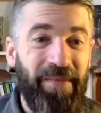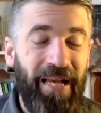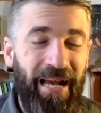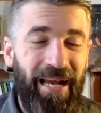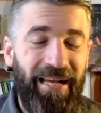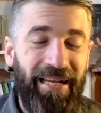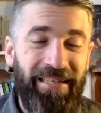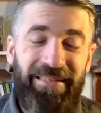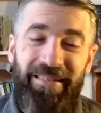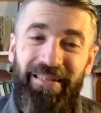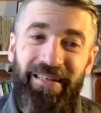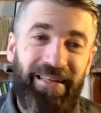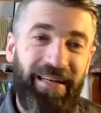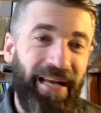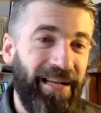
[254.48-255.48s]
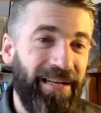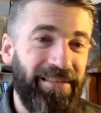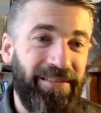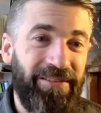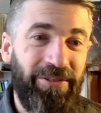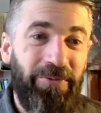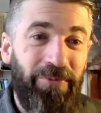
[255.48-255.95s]
And
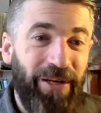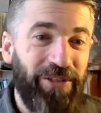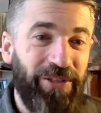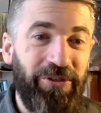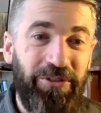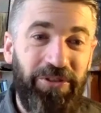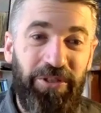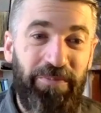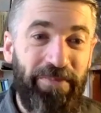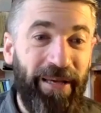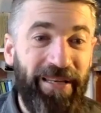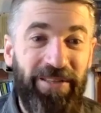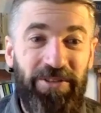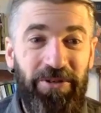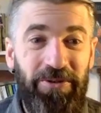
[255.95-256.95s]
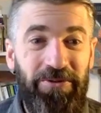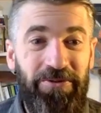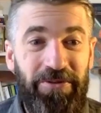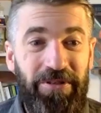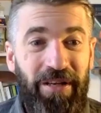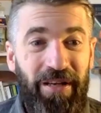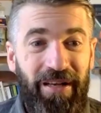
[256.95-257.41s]
so why not just pick and
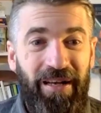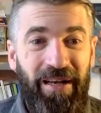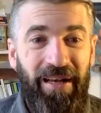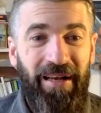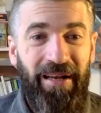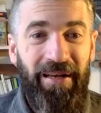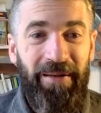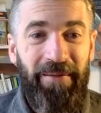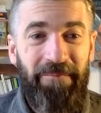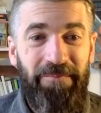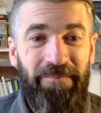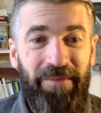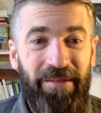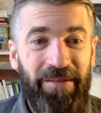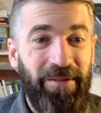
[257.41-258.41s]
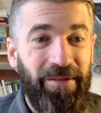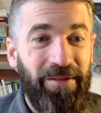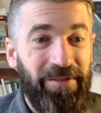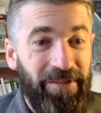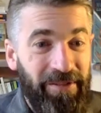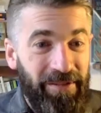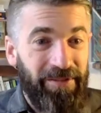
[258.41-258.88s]
choose
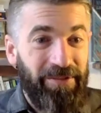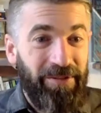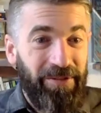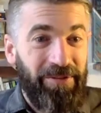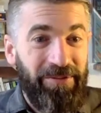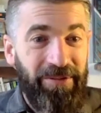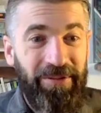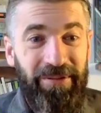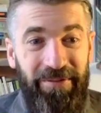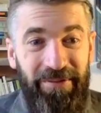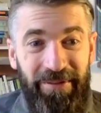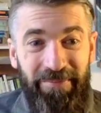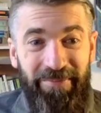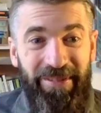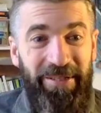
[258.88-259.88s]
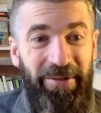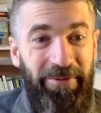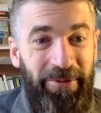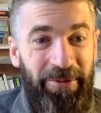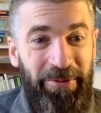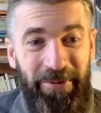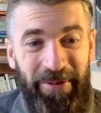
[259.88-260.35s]
the
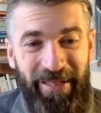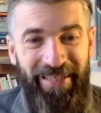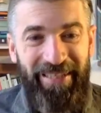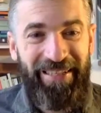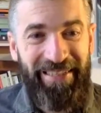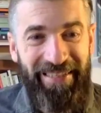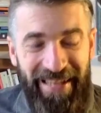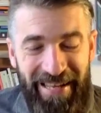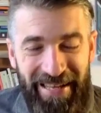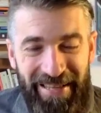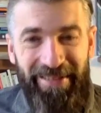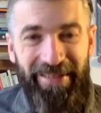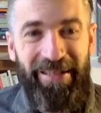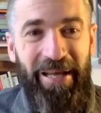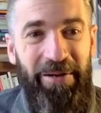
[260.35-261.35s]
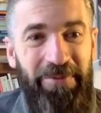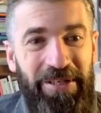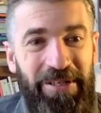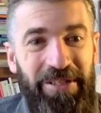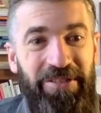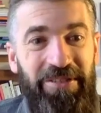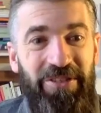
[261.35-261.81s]
material, the
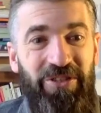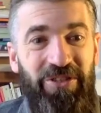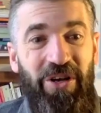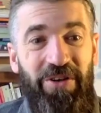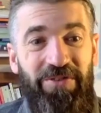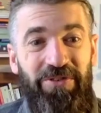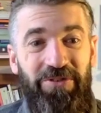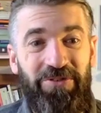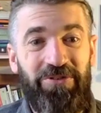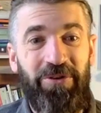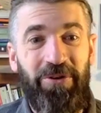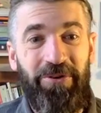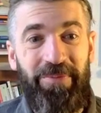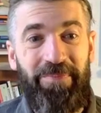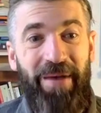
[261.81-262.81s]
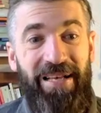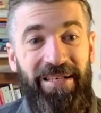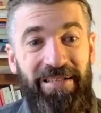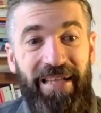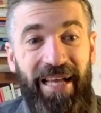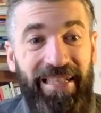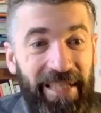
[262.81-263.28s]
language that serves your story
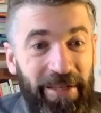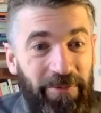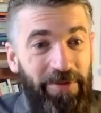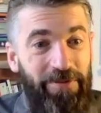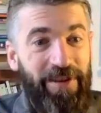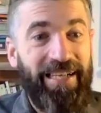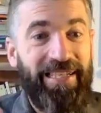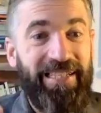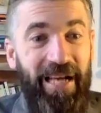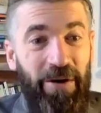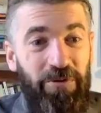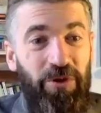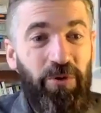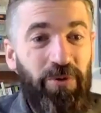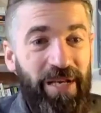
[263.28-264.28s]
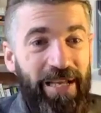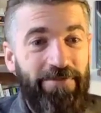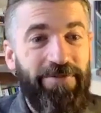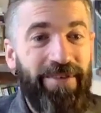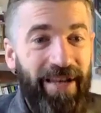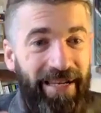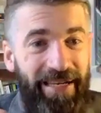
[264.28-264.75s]
best, and that reflects how you
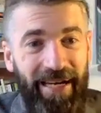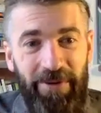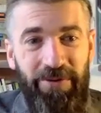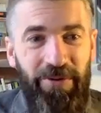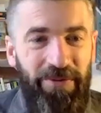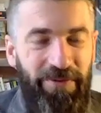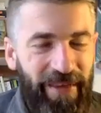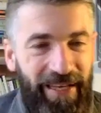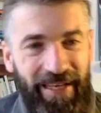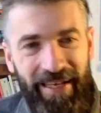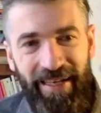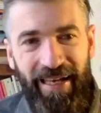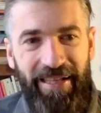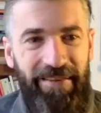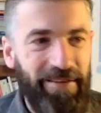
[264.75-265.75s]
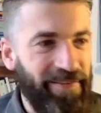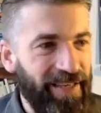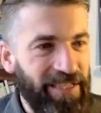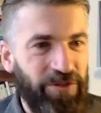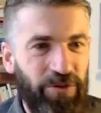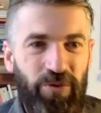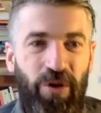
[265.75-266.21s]
live and how you think and the
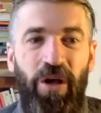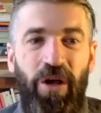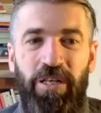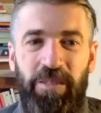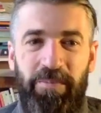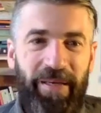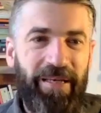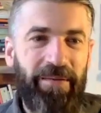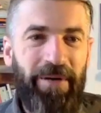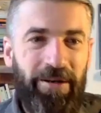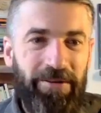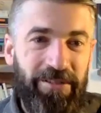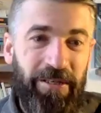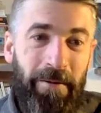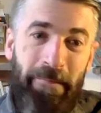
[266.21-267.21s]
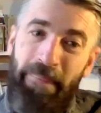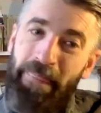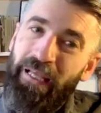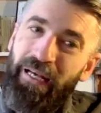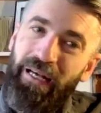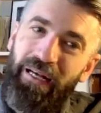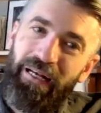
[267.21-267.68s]
things you speak about
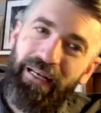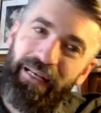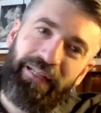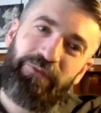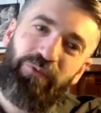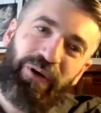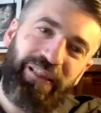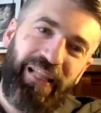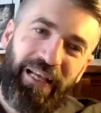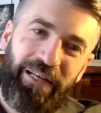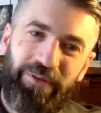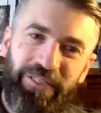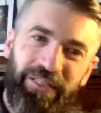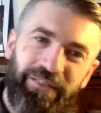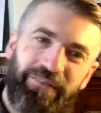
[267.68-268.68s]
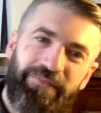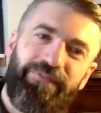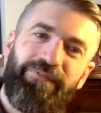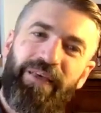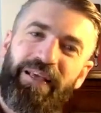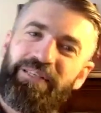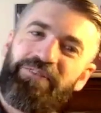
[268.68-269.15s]
in one language and the
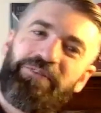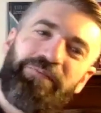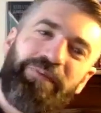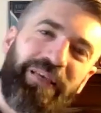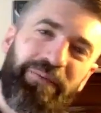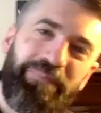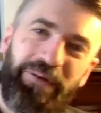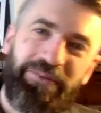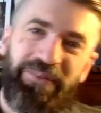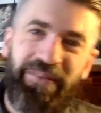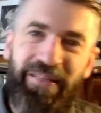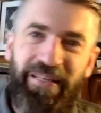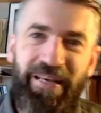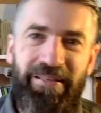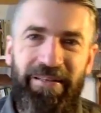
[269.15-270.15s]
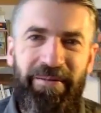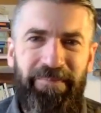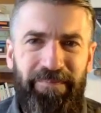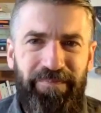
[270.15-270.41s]
things you speak about in the other.